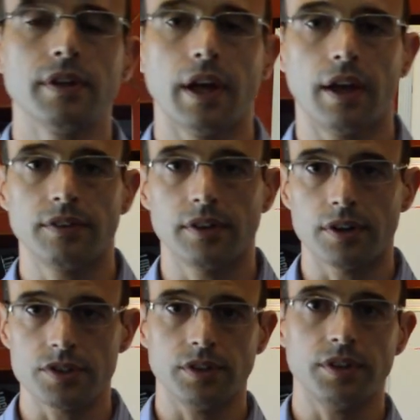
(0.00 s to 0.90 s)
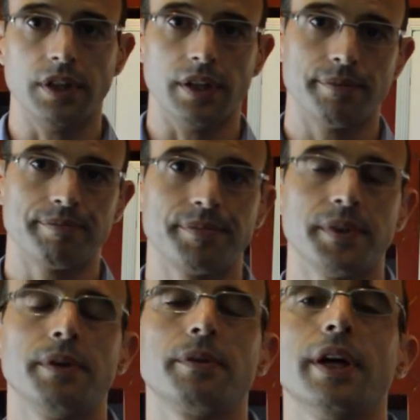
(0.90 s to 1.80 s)
as in Argentina,
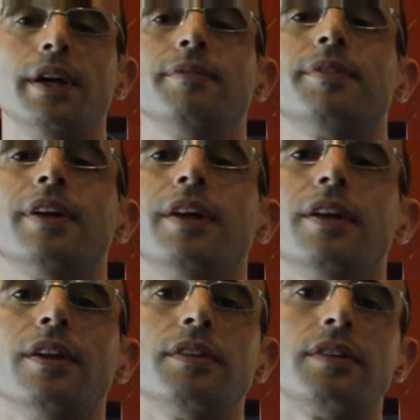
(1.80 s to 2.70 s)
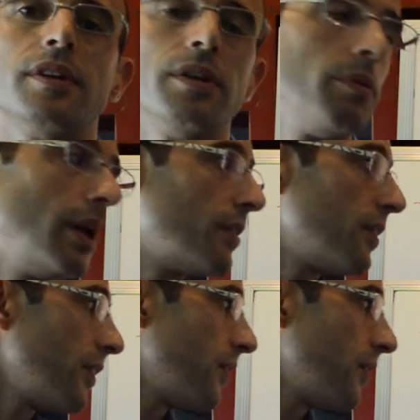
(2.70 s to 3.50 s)
okay? So, well, this